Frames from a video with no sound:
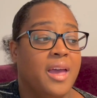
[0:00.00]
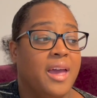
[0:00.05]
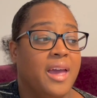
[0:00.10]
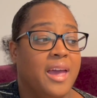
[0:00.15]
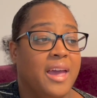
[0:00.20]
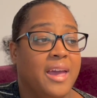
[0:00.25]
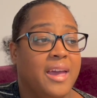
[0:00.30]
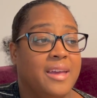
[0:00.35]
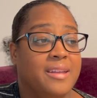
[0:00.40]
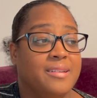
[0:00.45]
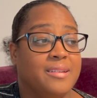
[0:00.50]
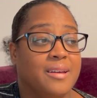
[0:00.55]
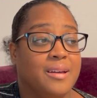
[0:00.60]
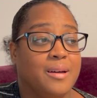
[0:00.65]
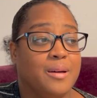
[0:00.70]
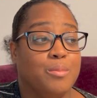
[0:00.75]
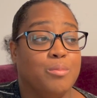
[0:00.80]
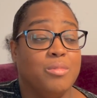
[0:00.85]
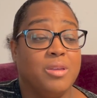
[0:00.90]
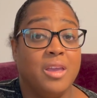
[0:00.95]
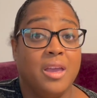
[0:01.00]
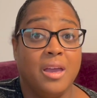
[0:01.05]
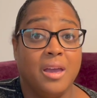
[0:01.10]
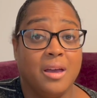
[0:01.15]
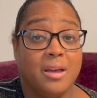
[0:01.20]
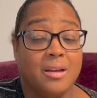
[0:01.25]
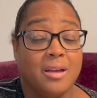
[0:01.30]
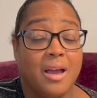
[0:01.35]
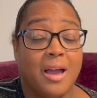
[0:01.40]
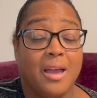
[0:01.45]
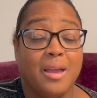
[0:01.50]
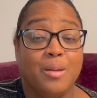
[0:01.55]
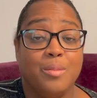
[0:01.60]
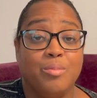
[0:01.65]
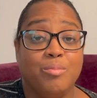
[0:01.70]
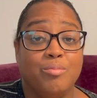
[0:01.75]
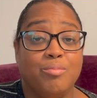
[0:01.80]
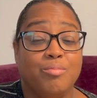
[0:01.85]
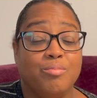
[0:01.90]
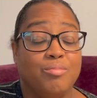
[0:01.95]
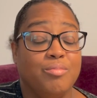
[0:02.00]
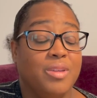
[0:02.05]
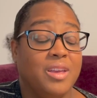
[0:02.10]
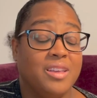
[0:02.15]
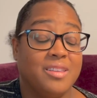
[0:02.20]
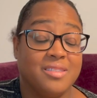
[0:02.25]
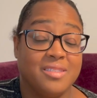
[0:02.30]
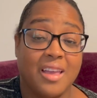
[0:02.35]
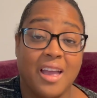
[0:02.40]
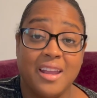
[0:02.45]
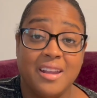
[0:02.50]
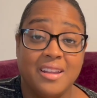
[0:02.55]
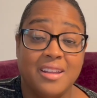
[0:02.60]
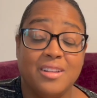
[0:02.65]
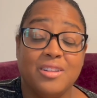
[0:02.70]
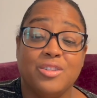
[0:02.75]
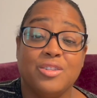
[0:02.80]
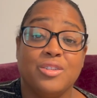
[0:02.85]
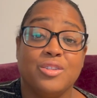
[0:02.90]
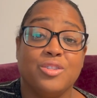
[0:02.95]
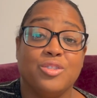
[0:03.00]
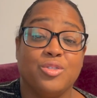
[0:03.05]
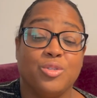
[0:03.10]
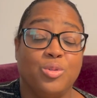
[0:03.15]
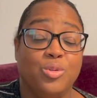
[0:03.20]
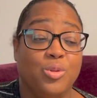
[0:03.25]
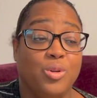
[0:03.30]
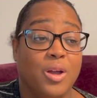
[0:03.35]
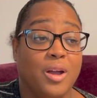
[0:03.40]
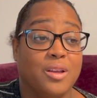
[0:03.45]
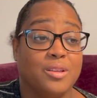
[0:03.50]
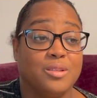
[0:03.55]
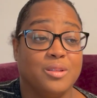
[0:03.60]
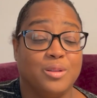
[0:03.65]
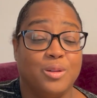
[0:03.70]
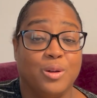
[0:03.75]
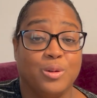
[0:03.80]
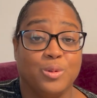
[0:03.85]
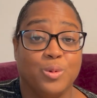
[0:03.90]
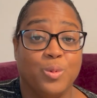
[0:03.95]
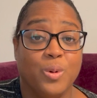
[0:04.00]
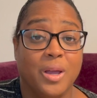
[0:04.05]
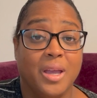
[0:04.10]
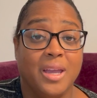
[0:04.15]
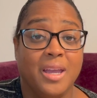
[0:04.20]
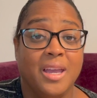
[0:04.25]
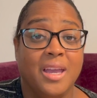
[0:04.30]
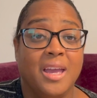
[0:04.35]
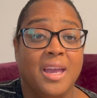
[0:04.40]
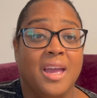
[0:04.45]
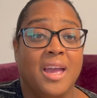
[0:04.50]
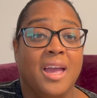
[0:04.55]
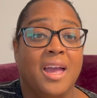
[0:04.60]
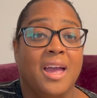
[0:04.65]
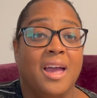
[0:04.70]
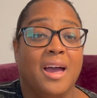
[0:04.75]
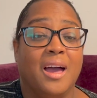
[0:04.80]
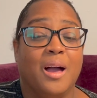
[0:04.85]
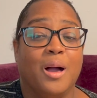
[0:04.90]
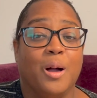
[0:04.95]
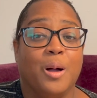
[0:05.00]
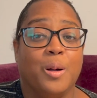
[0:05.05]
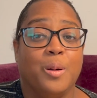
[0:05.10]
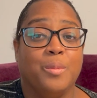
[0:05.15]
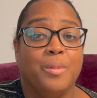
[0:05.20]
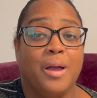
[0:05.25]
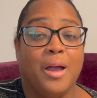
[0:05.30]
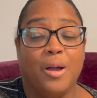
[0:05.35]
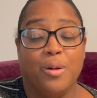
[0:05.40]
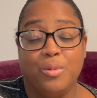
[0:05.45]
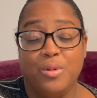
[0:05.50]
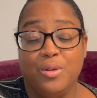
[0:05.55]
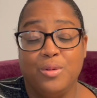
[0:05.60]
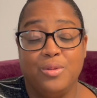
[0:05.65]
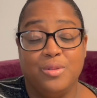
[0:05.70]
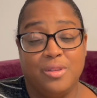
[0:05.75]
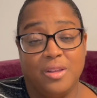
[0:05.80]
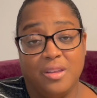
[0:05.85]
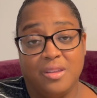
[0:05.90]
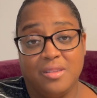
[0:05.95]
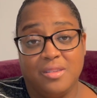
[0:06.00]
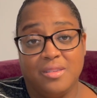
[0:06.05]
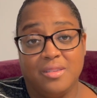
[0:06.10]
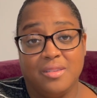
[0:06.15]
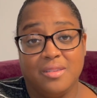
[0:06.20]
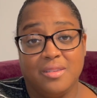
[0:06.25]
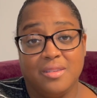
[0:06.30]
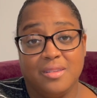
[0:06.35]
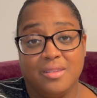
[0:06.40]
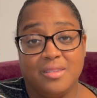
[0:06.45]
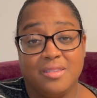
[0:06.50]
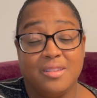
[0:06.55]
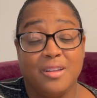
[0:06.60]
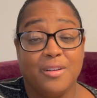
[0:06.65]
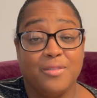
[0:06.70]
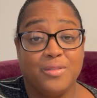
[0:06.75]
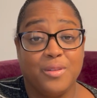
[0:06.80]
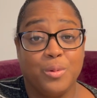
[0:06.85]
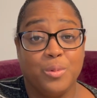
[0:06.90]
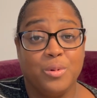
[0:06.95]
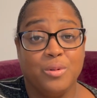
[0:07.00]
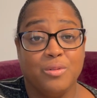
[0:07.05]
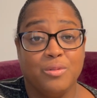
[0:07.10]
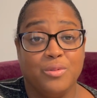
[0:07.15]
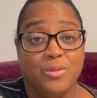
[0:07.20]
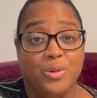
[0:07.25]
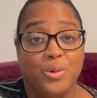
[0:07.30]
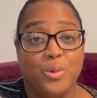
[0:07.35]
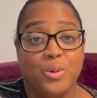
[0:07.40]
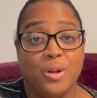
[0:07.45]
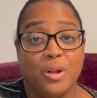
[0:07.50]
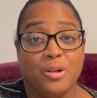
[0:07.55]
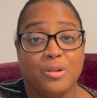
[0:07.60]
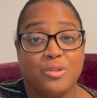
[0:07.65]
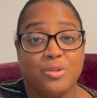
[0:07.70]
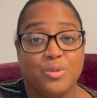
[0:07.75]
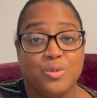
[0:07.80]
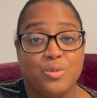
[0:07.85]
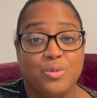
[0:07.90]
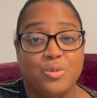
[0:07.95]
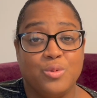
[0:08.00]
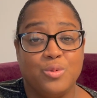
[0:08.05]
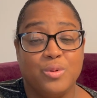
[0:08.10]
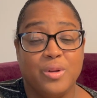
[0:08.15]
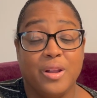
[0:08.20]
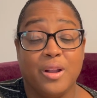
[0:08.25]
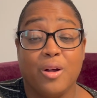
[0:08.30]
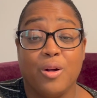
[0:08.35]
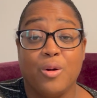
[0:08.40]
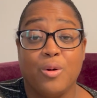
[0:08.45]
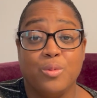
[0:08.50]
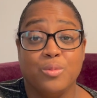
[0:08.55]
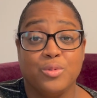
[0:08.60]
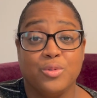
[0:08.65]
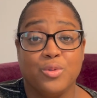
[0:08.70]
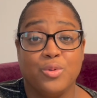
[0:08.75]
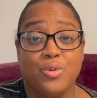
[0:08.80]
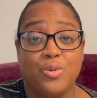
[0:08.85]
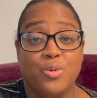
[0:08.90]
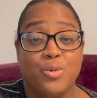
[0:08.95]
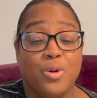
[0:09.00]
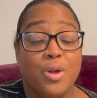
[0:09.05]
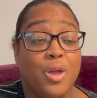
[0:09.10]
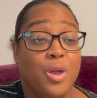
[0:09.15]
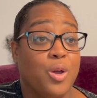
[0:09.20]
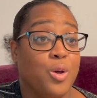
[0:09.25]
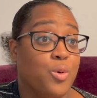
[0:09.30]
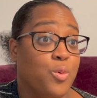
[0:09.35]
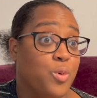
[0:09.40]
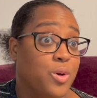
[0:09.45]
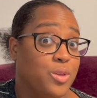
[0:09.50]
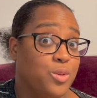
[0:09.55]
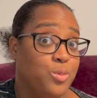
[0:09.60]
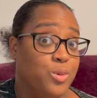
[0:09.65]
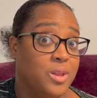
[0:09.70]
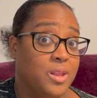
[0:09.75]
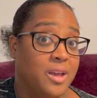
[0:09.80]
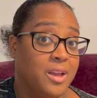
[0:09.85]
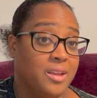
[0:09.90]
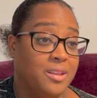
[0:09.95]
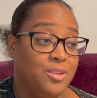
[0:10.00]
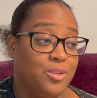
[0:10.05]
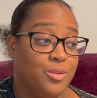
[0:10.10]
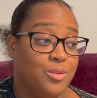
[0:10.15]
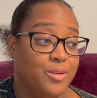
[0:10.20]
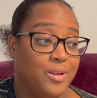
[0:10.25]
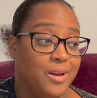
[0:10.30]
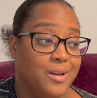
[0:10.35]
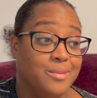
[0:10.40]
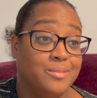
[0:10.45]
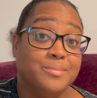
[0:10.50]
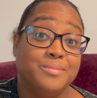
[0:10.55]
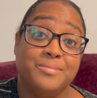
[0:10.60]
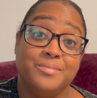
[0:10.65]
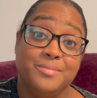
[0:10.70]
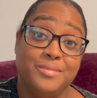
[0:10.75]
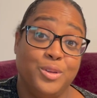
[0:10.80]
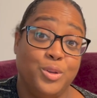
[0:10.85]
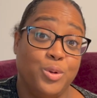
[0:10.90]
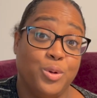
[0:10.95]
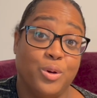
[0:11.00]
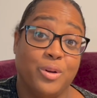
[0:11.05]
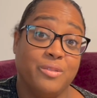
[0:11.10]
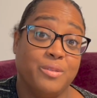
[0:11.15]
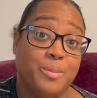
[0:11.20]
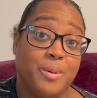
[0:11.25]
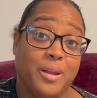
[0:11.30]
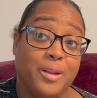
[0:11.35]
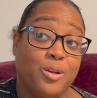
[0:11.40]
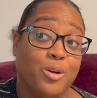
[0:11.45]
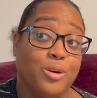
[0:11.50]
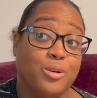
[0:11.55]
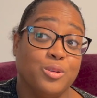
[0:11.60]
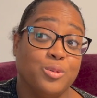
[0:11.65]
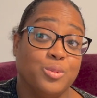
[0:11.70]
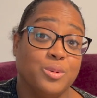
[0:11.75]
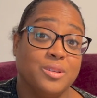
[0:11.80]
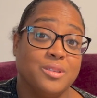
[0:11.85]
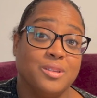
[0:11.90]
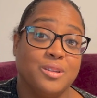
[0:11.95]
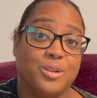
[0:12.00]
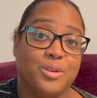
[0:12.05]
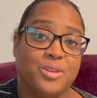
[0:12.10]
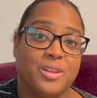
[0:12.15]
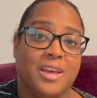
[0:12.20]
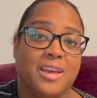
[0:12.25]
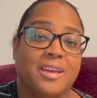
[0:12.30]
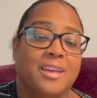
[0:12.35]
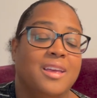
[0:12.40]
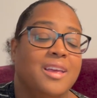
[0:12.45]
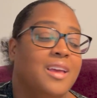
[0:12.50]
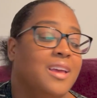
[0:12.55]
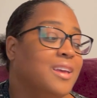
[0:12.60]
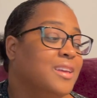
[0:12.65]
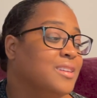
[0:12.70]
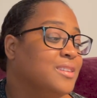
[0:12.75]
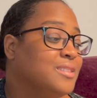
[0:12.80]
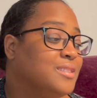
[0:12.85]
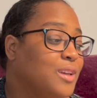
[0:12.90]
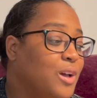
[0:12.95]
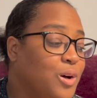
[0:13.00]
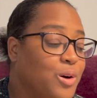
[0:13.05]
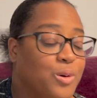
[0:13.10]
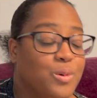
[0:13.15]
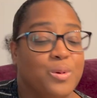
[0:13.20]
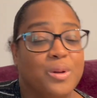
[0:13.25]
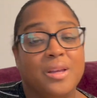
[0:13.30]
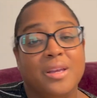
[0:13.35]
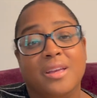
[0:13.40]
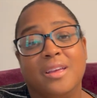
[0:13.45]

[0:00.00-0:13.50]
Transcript: And um, yeah, I'm excited to show you guys along the way um, how we use this stuff that we review in our school, in our homeschool, whether we liked it or not. You know, everybody always wants to know that. So,